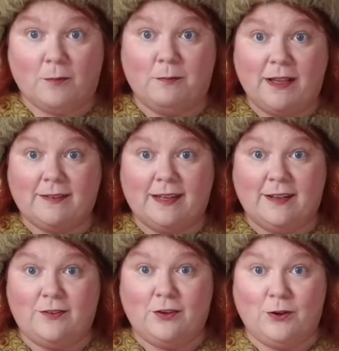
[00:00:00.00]
mixed
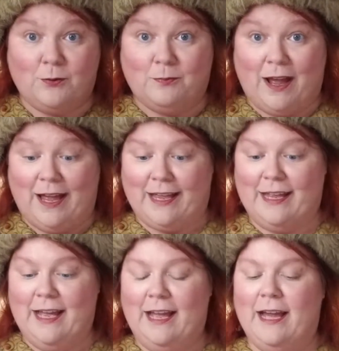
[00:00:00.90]
into my
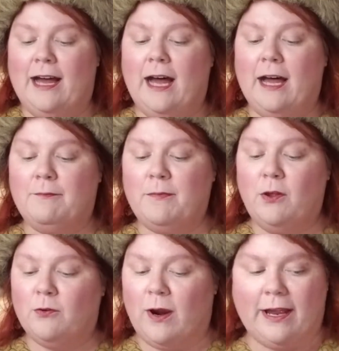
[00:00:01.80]

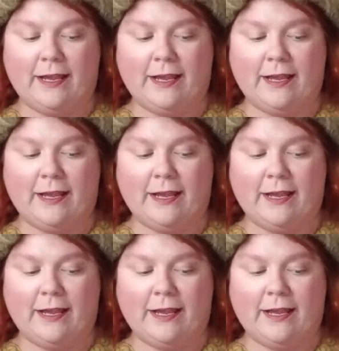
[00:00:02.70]
milk right